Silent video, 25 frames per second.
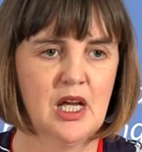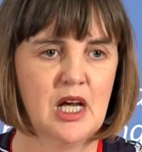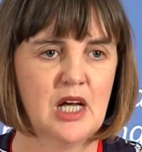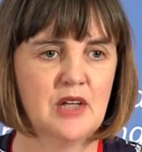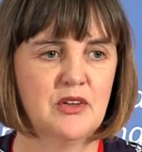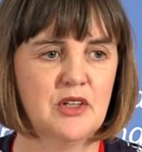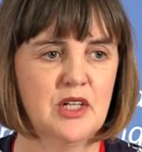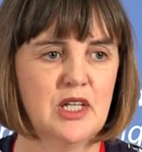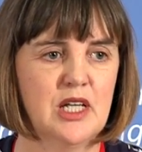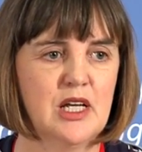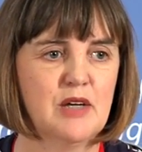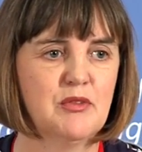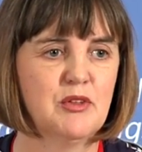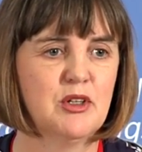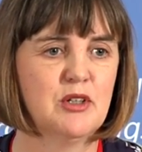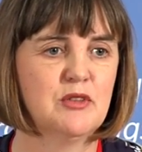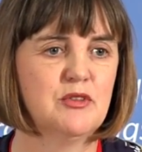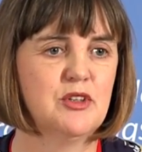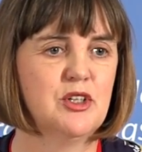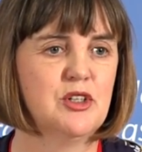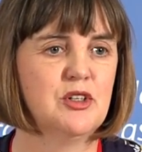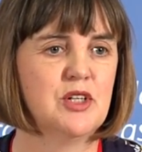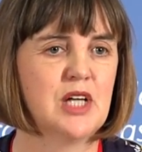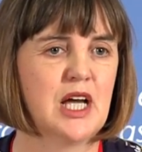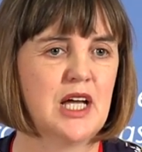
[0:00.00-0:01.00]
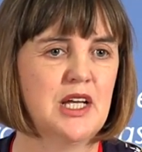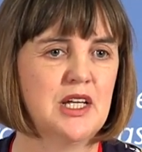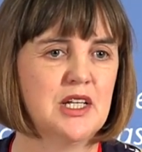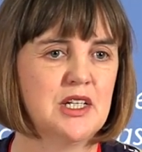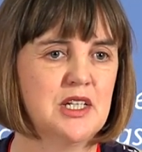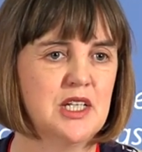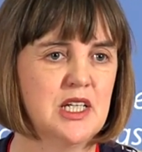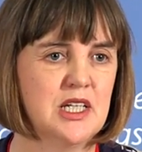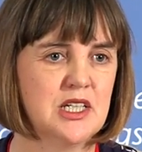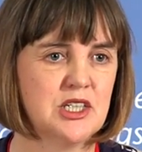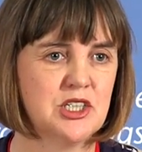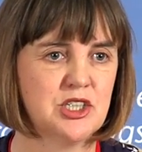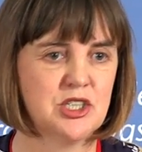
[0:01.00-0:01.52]
At the level of the United
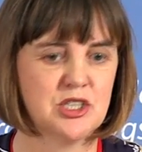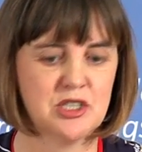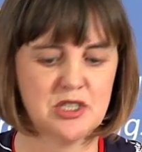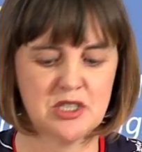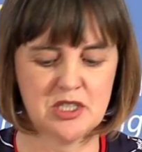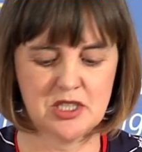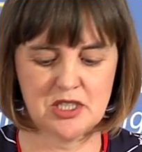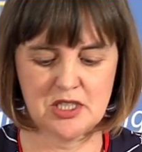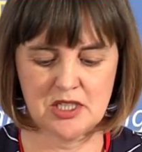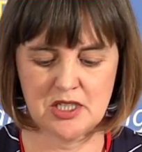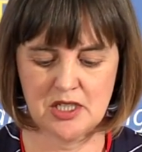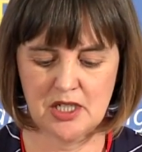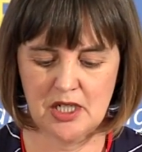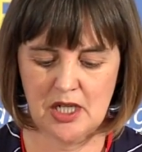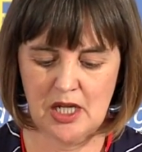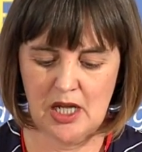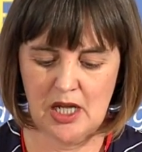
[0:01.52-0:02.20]
Nations,